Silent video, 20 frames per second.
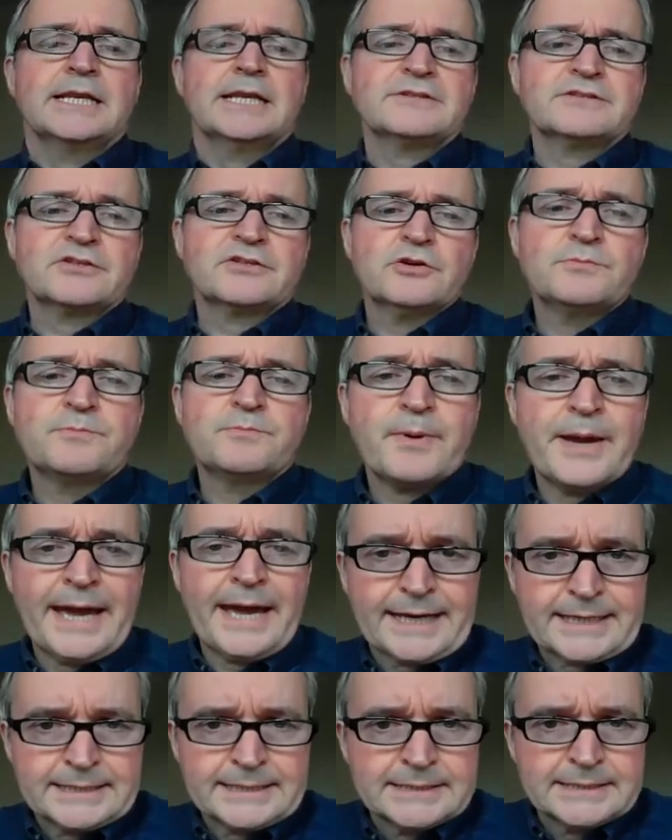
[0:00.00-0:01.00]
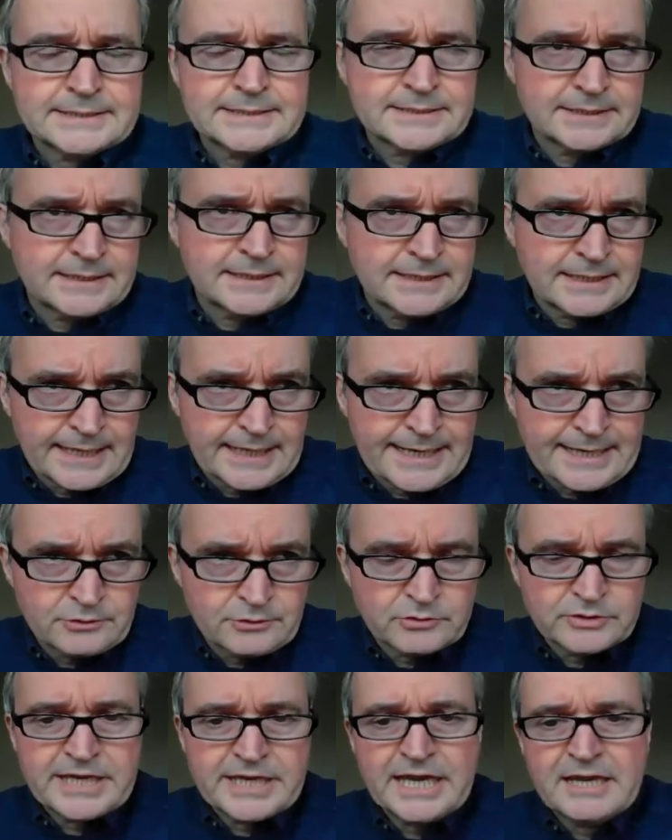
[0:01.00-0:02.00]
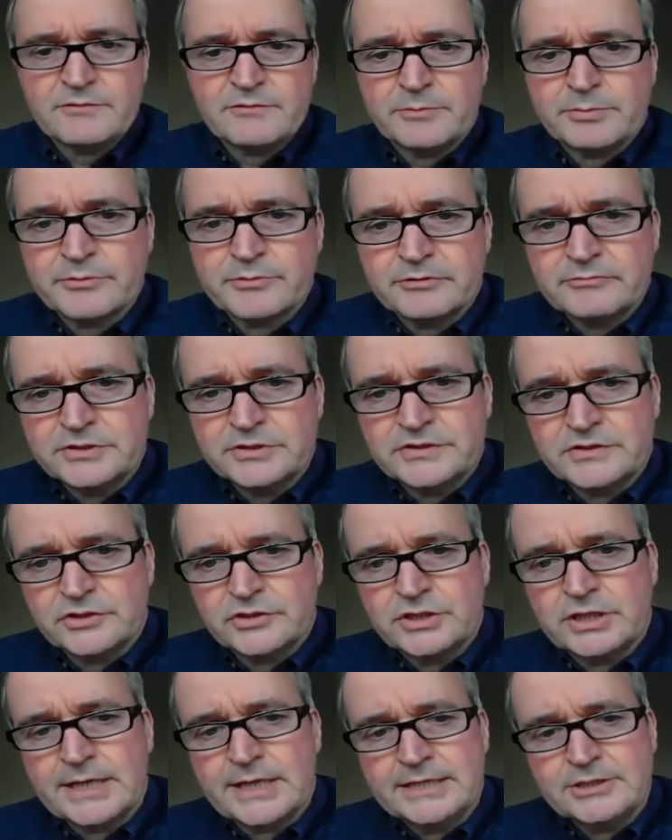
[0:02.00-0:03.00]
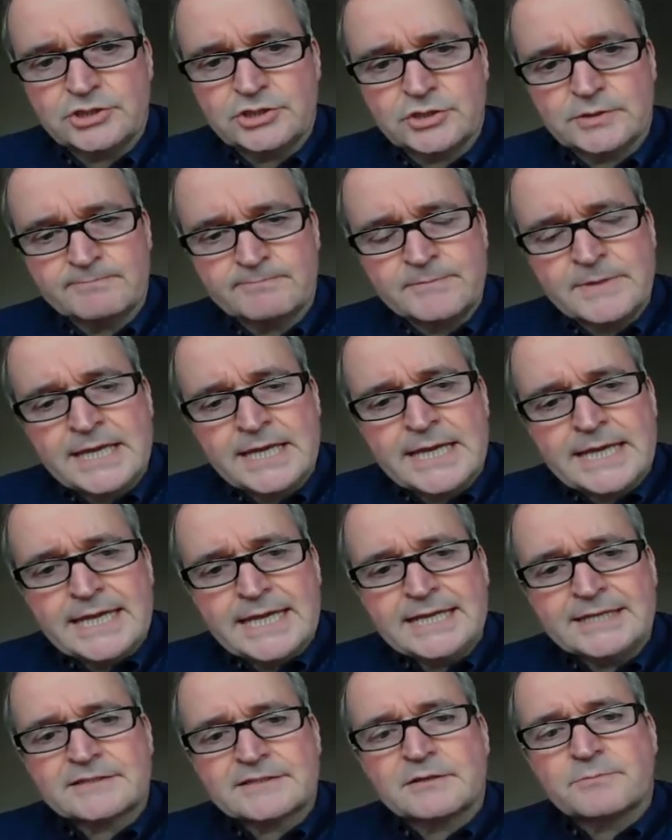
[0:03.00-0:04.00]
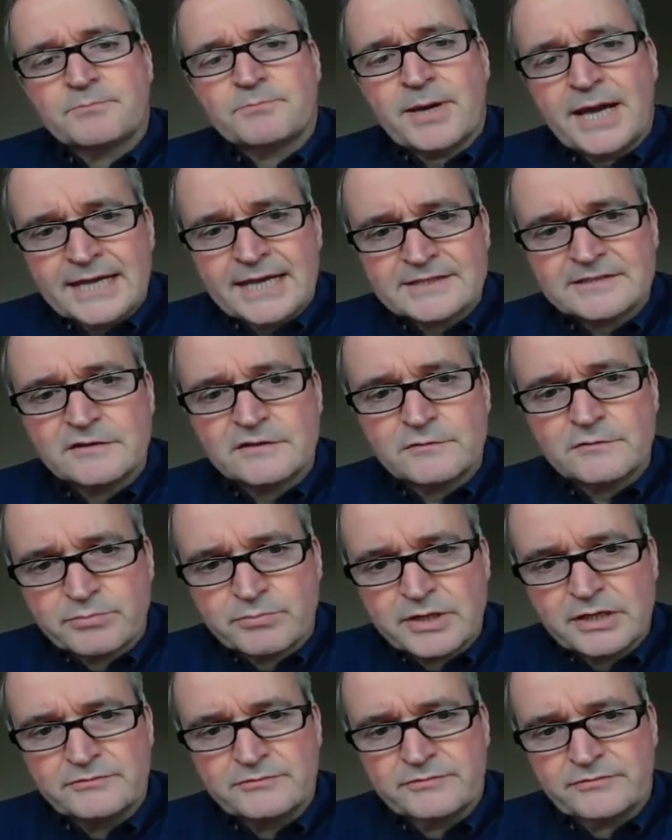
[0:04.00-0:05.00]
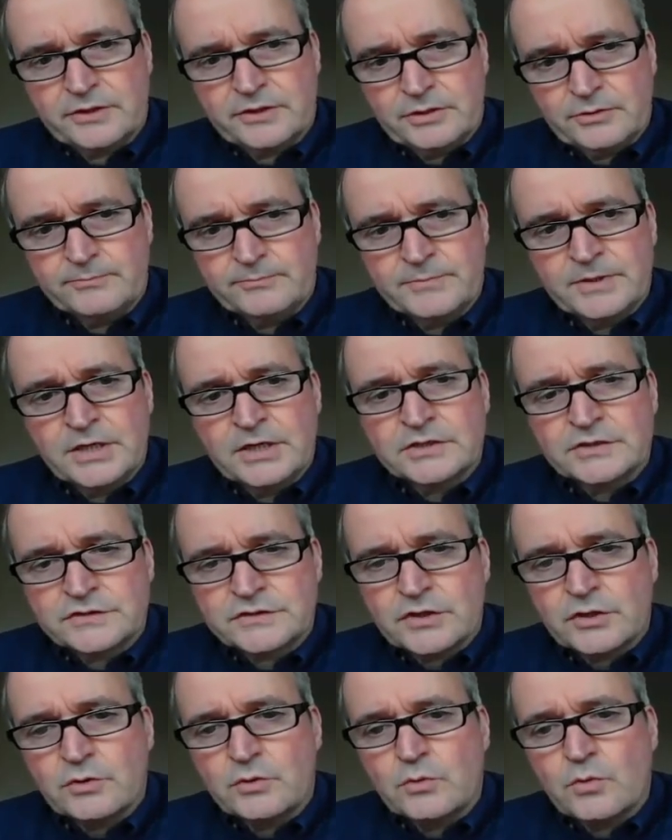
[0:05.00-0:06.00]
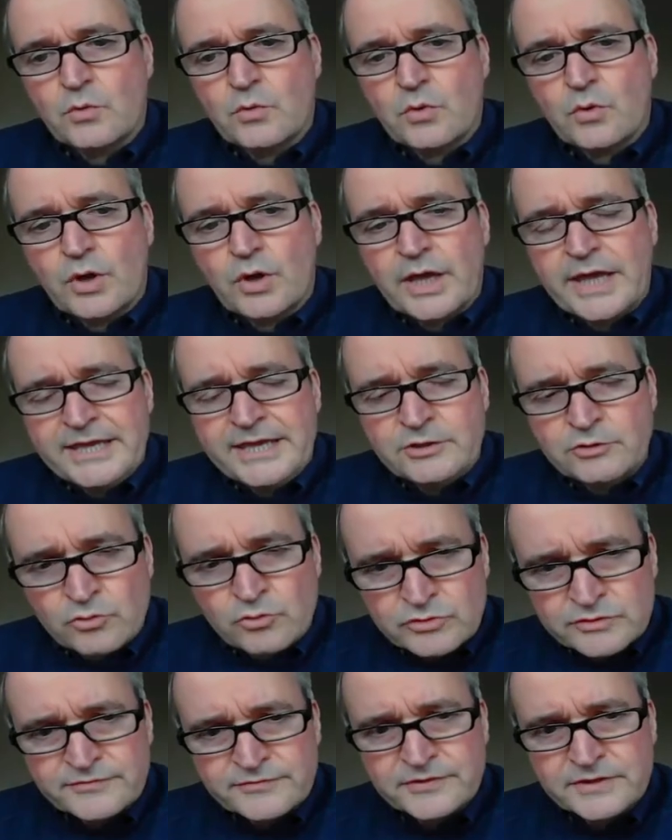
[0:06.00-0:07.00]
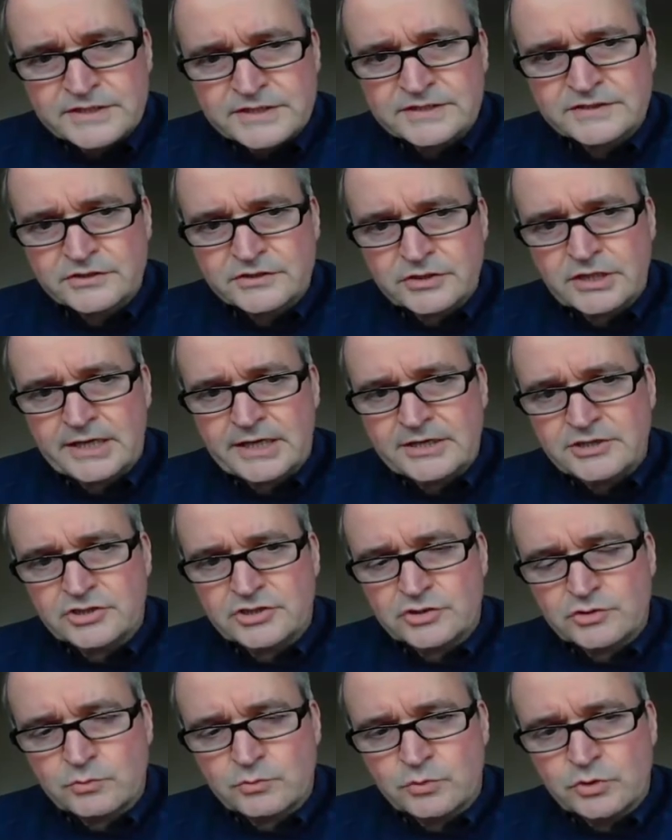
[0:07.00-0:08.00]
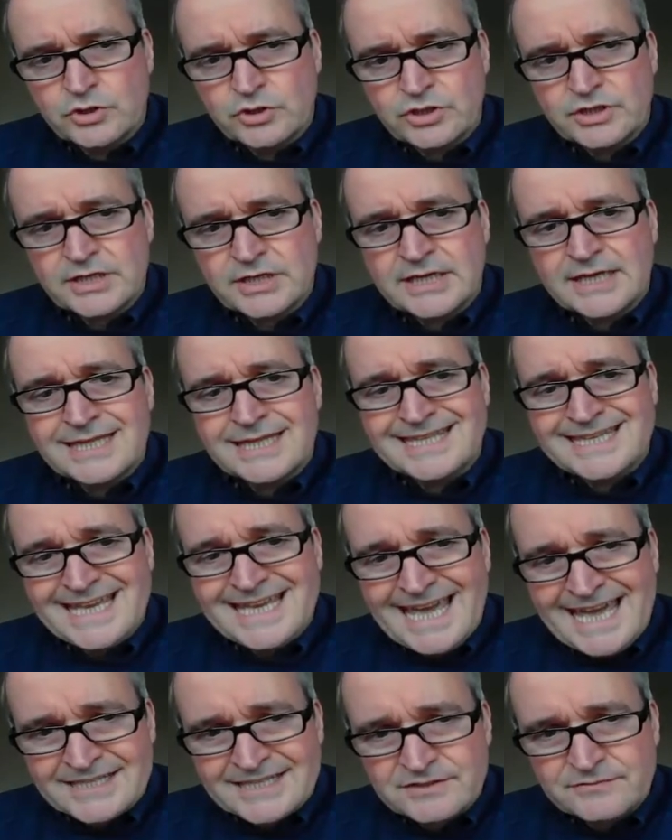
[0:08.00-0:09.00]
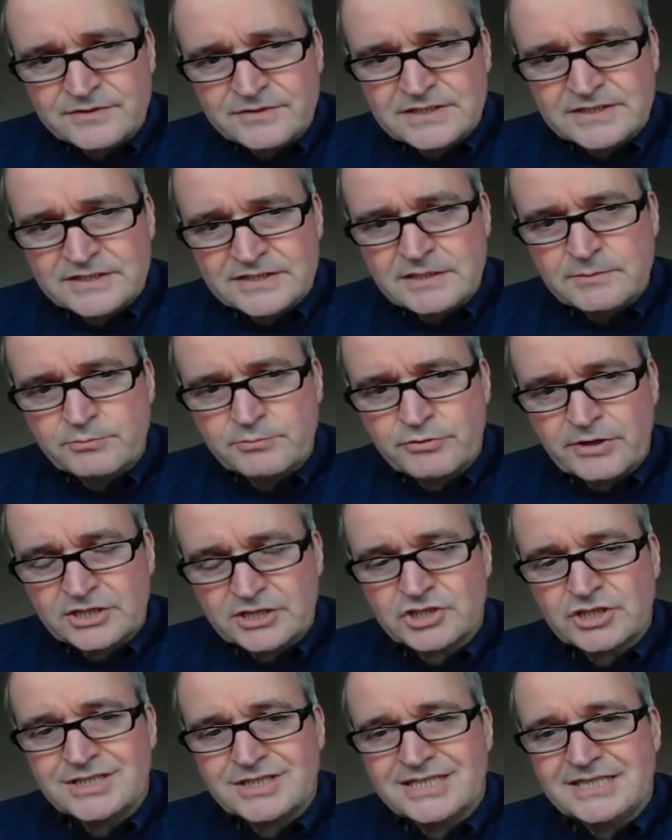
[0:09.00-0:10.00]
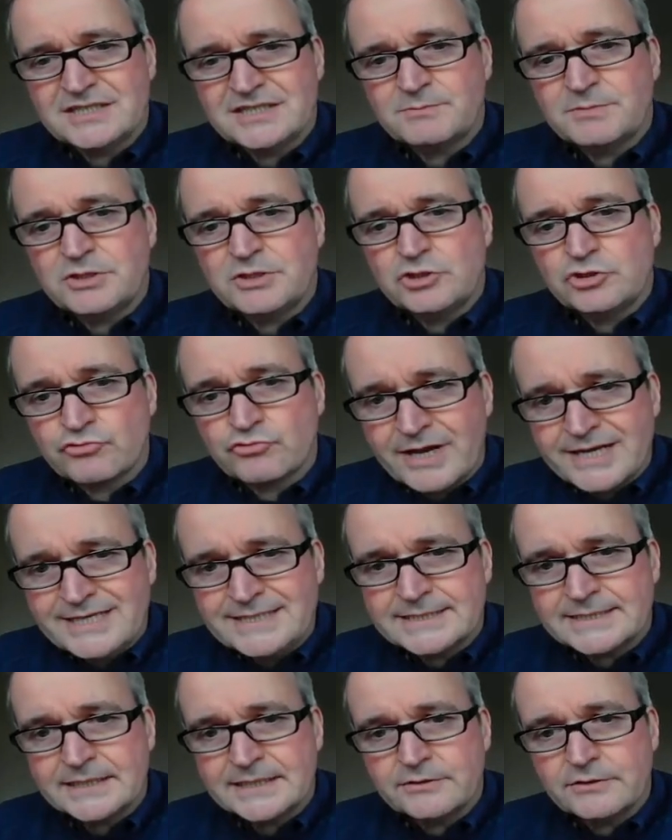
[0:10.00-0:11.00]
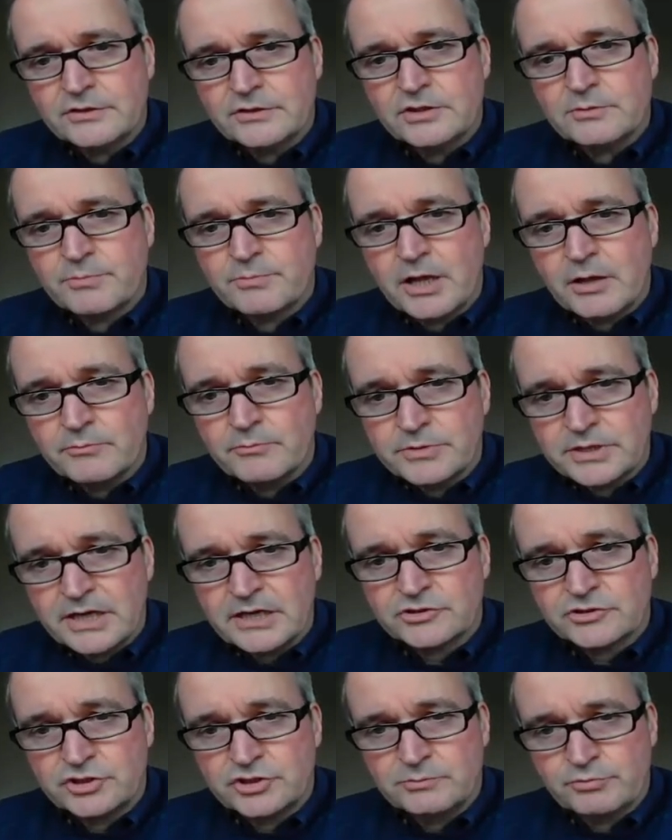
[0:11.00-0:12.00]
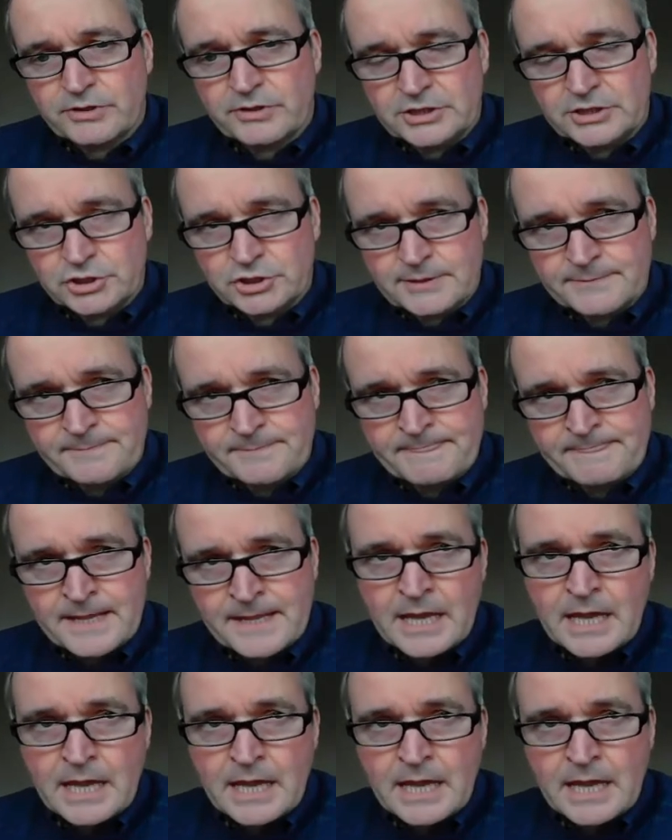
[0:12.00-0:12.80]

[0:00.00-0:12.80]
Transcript: Let's go back to the Glenn or cavopulmonary circulation. It's a passive blood flow. So in order for this circulation to work, the SVC pressure needs to be greater than the pulmonary artery pressure.